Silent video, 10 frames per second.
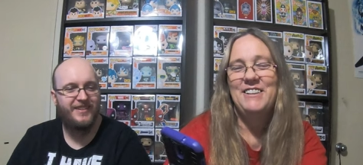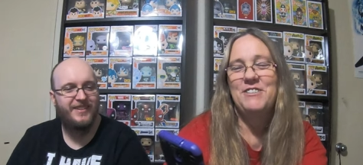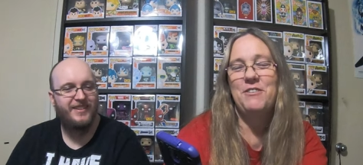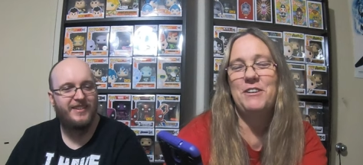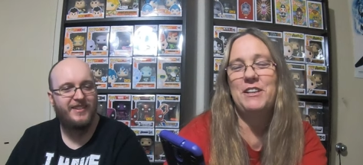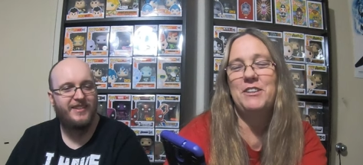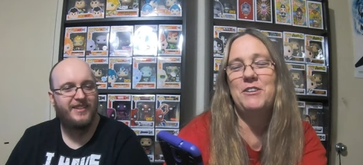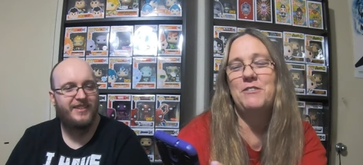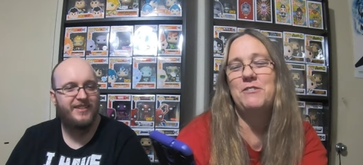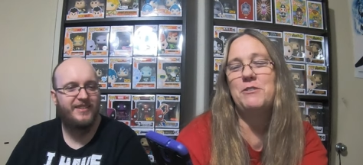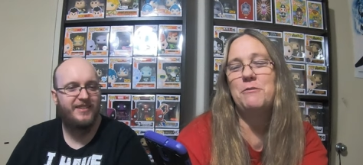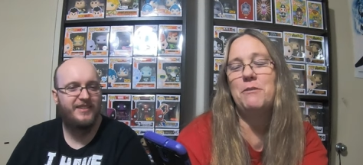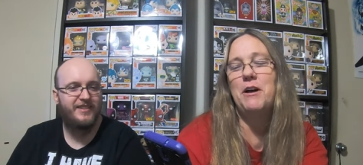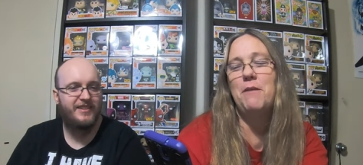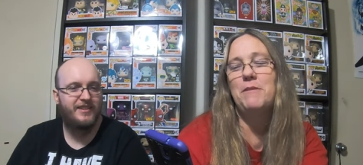Speaker 1: So get the YouTube
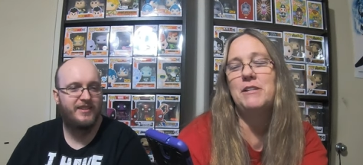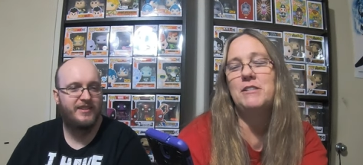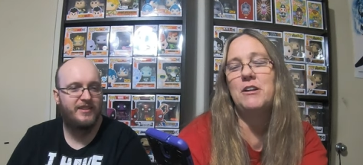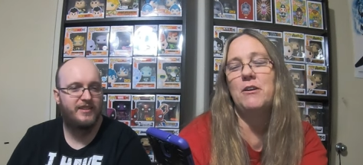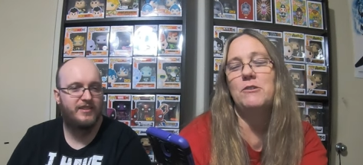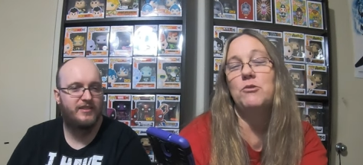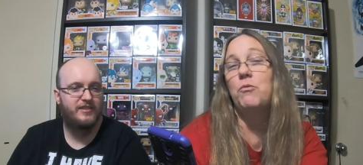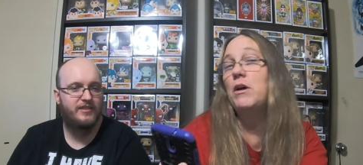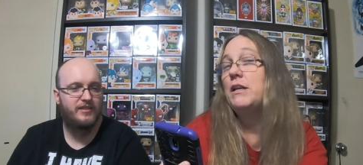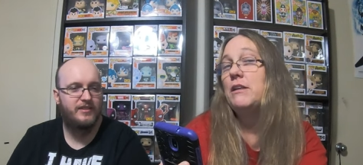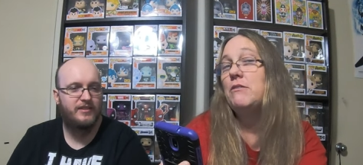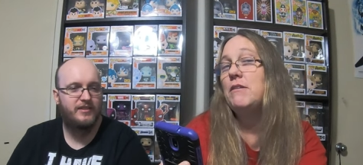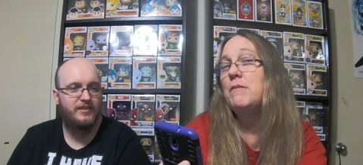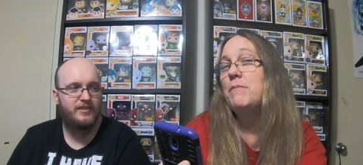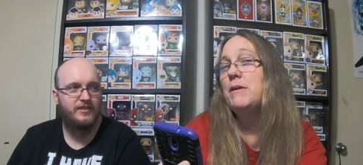comments. There are
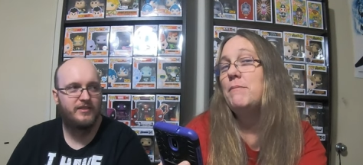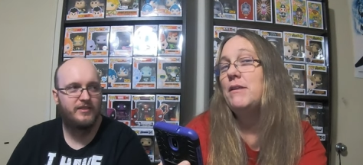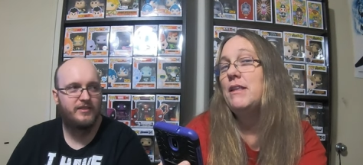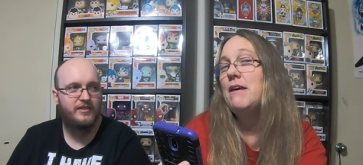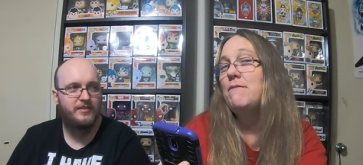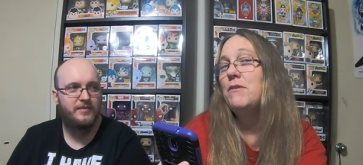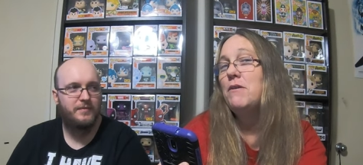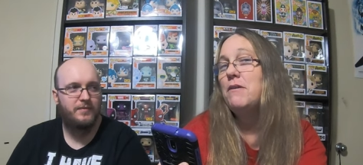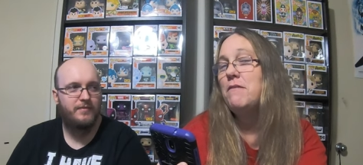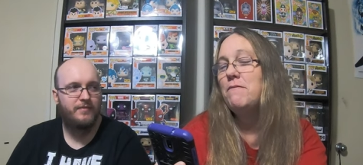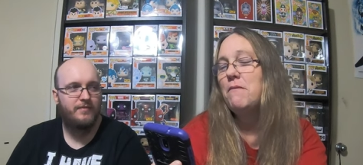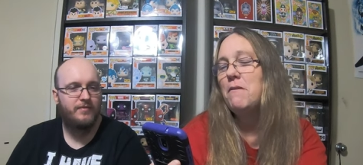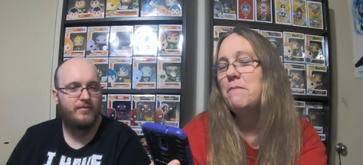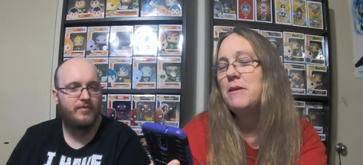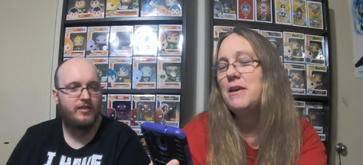twenty-three people that voted
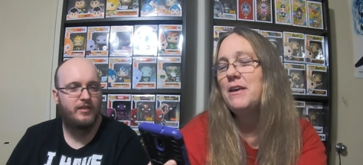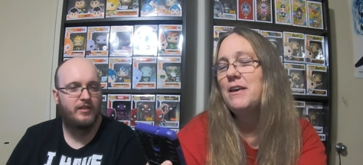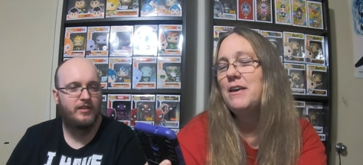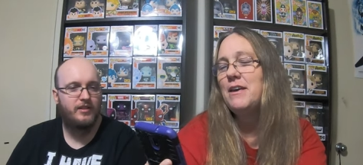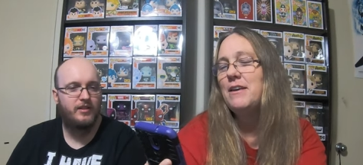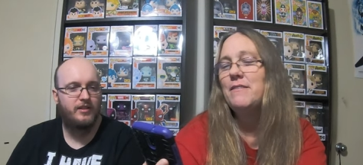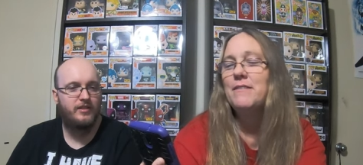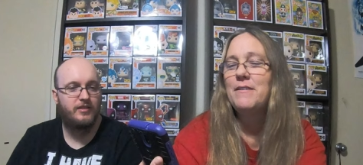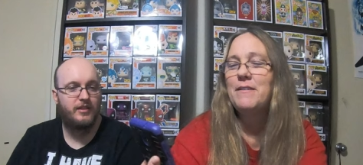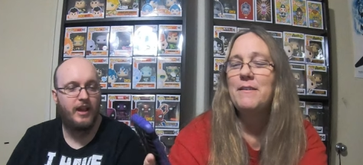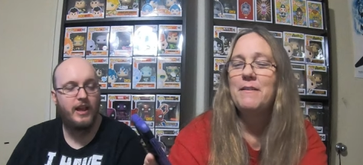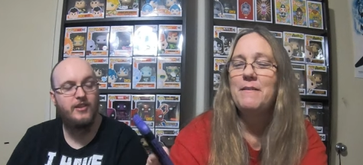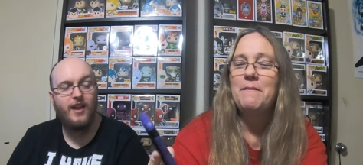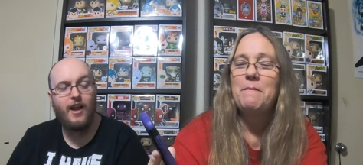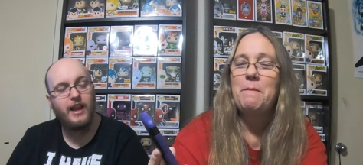for me. Um, I had
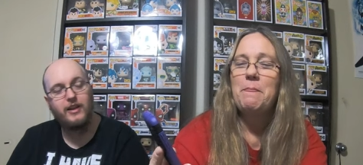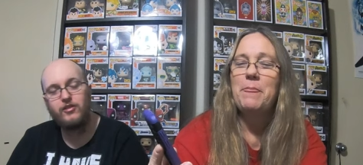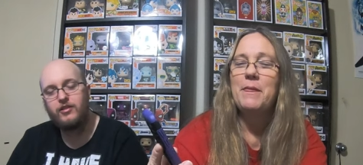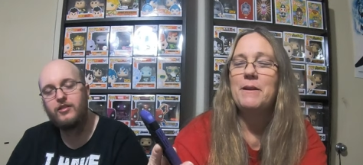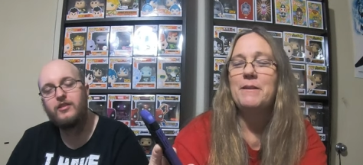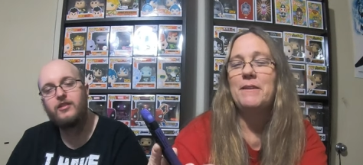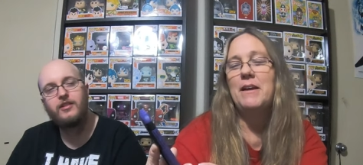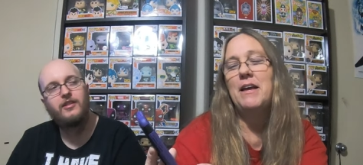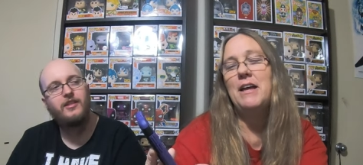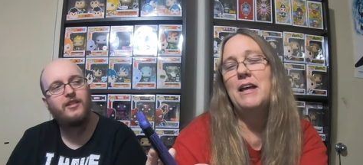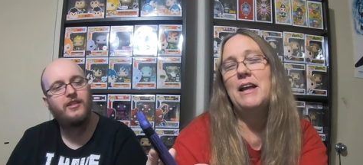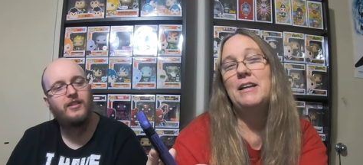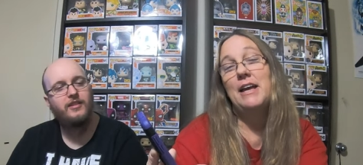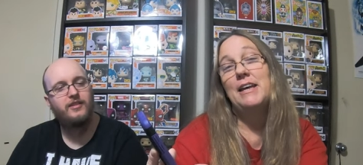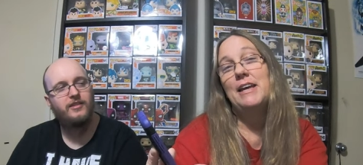nine. And
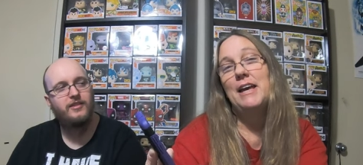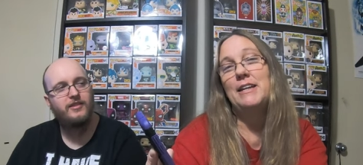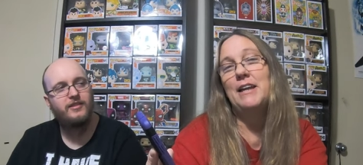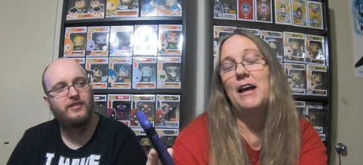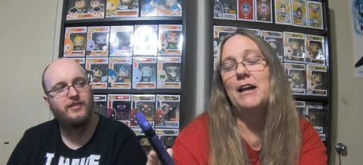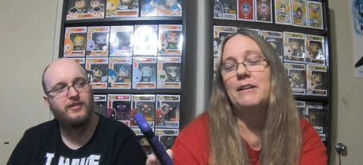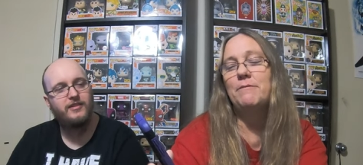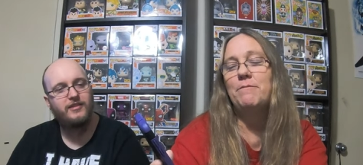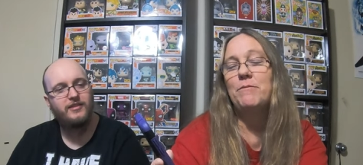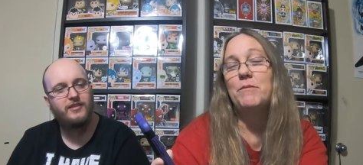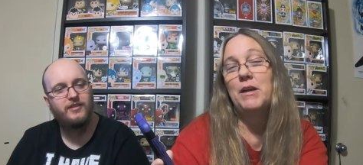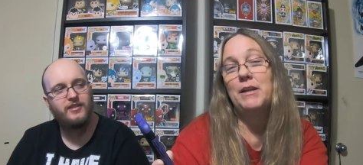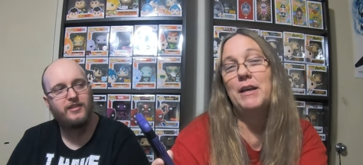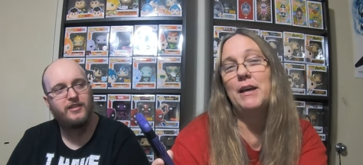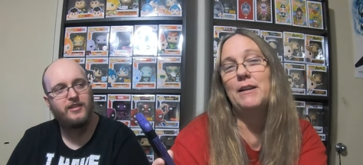yeah, he had nine. And
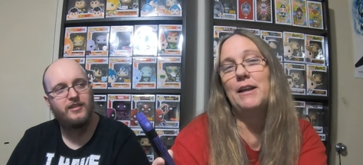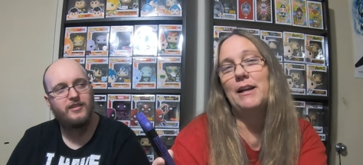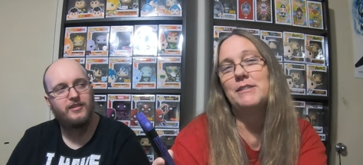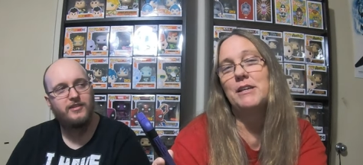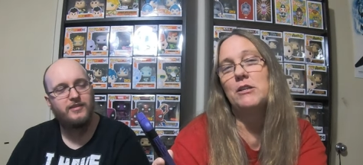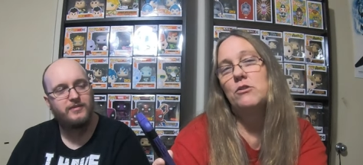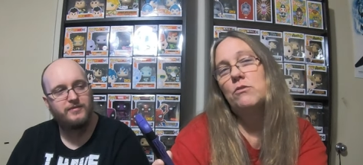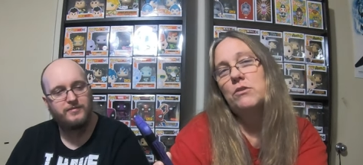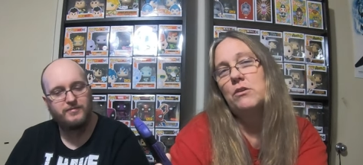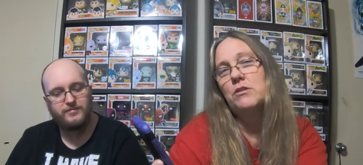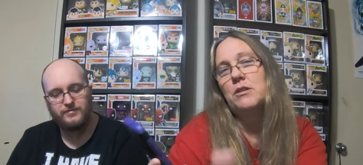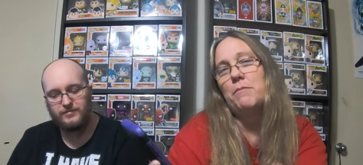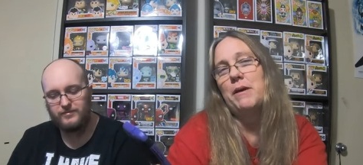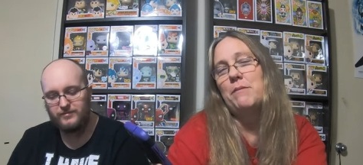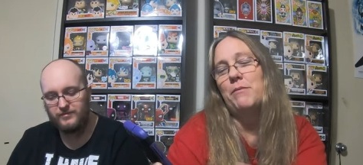again, like I said, two-thirds of
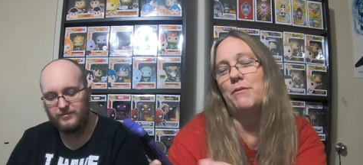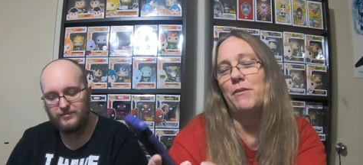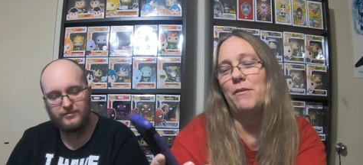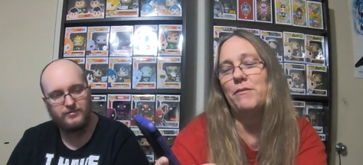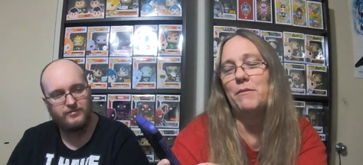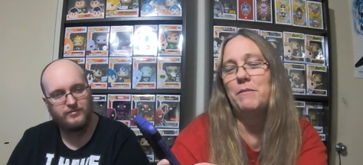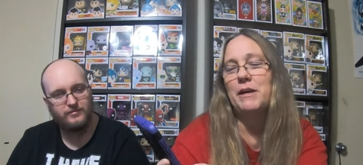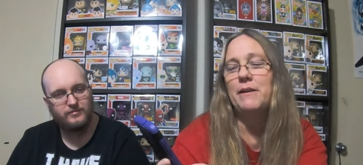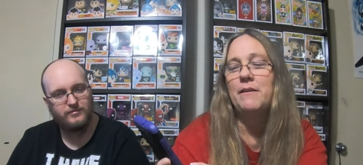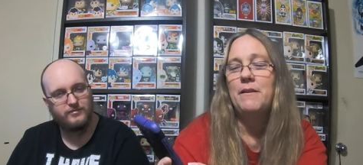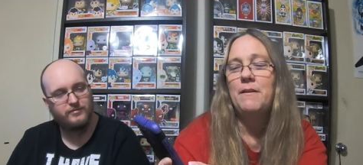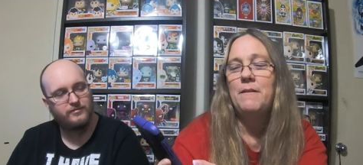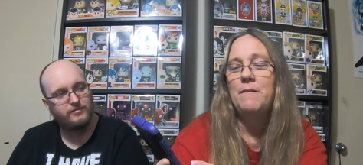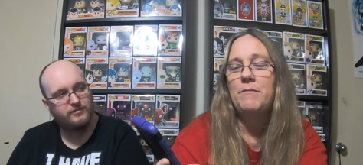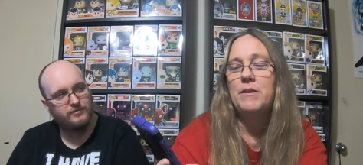the people vote for me.
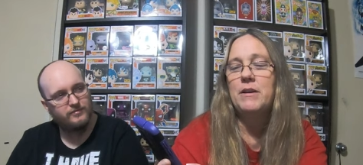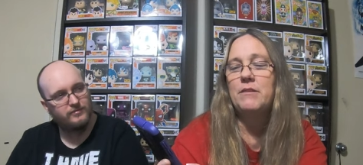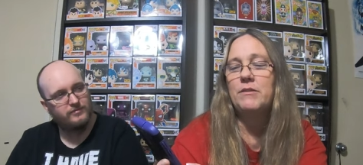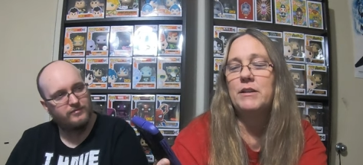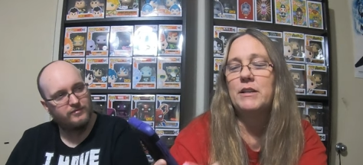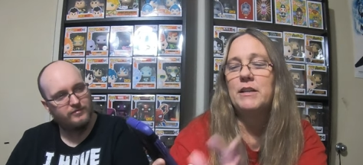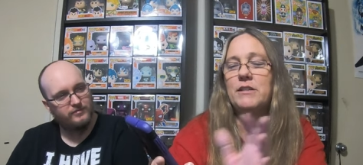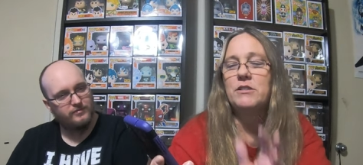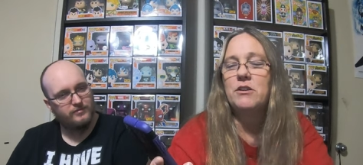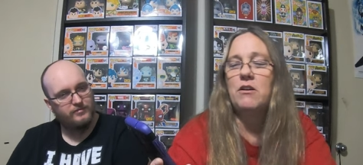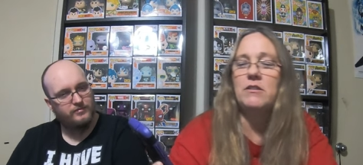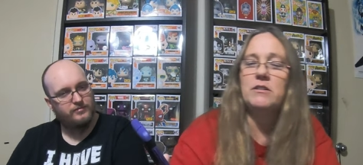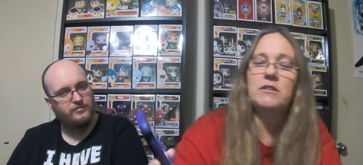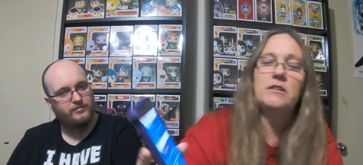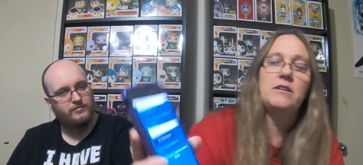And we're going to hit
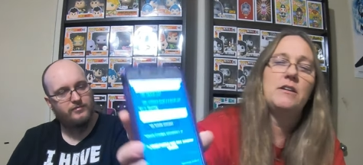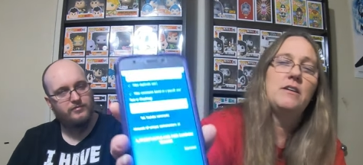start.